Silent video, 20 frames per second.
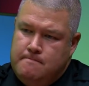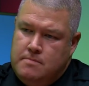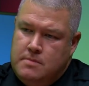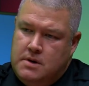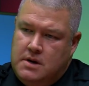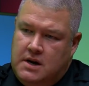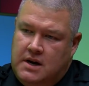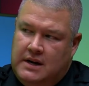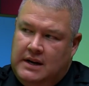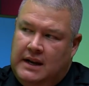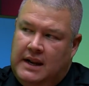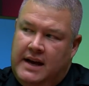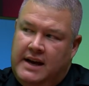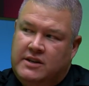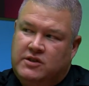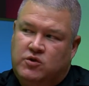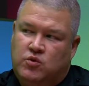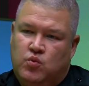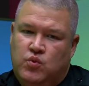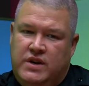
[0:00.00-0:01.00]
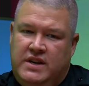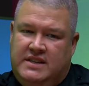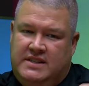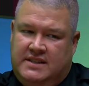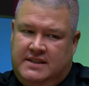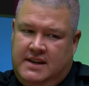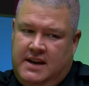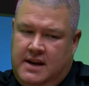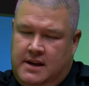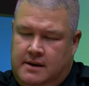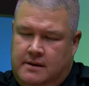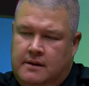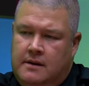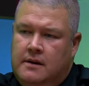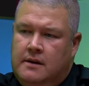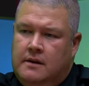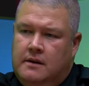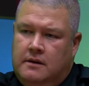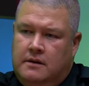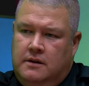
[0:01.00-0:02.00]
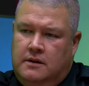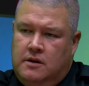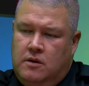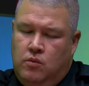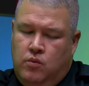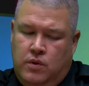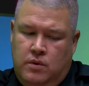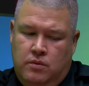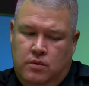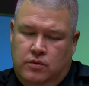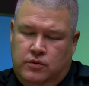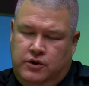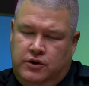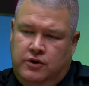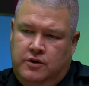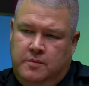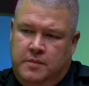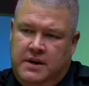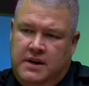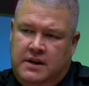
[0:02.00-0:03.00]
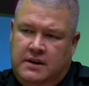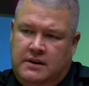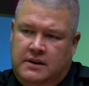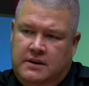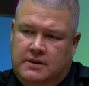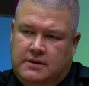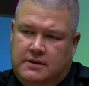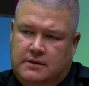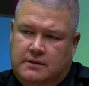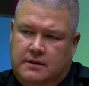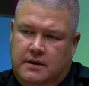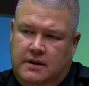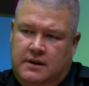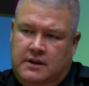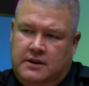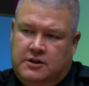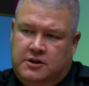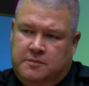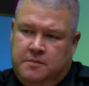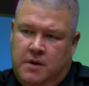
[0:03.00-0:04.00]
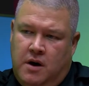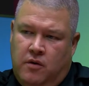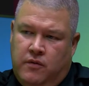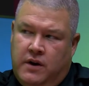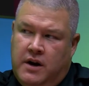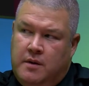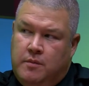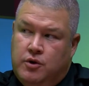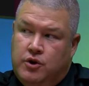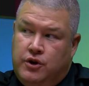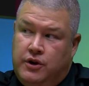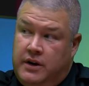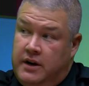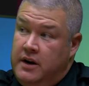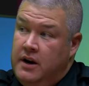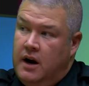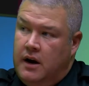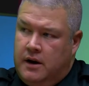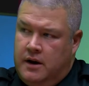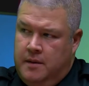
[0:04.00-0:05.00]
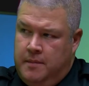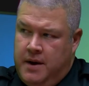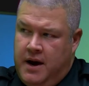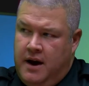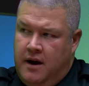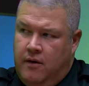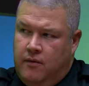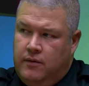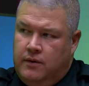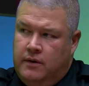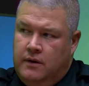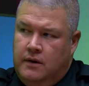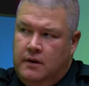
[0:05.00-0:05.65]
unless we said, we want you to be in this small neighborhood and not come out,